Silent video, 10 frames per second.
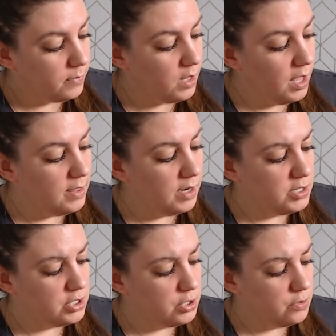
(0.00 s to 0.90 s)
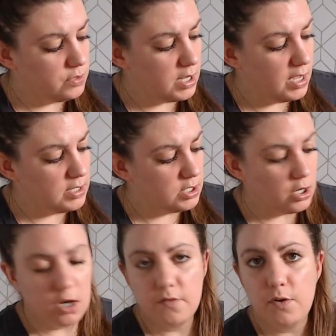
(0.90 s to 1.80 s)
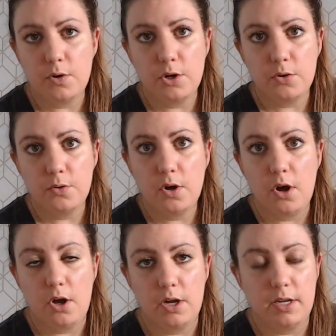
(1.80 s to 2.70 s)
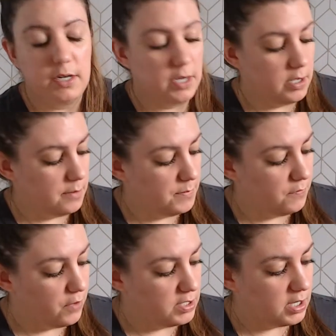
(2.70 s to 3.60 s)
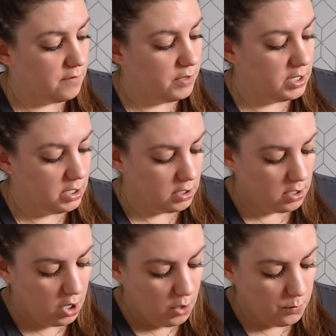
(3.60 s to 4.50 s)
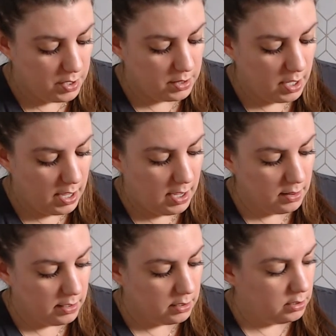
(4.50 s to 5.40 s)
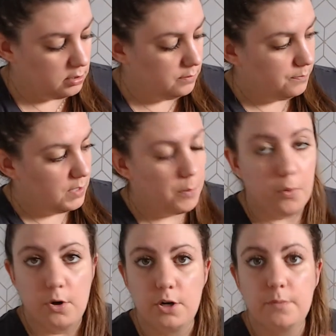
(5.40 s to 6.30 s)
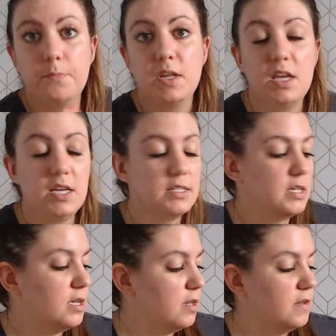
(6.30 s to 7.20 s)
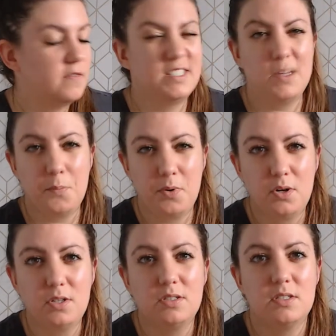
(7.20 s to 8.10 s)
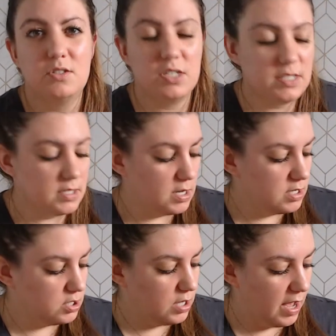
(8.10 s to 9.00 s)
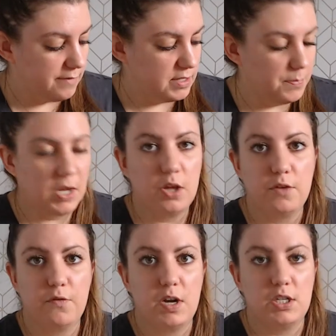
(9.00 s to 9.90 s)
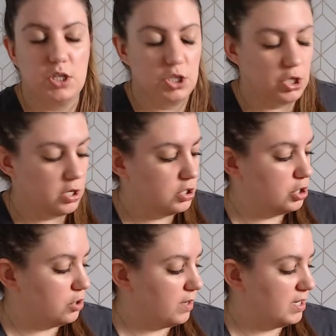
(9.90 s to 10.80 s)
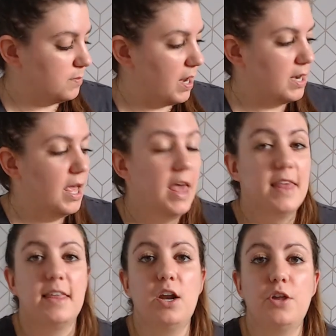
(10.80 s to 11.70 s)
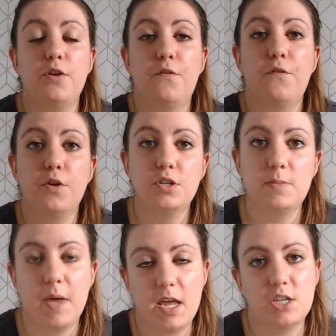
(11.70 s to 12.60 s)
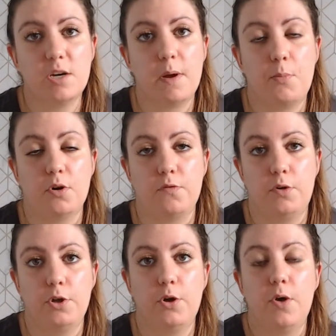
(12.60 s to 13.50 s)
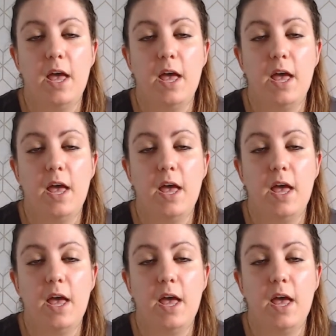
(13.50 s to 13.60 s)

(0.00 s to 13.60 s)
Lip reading: And then I just used a stock photo on the front cover here with a little border. Easy, simple, just to have something on the front to show that it's mine. Then on the first page of my portfolio,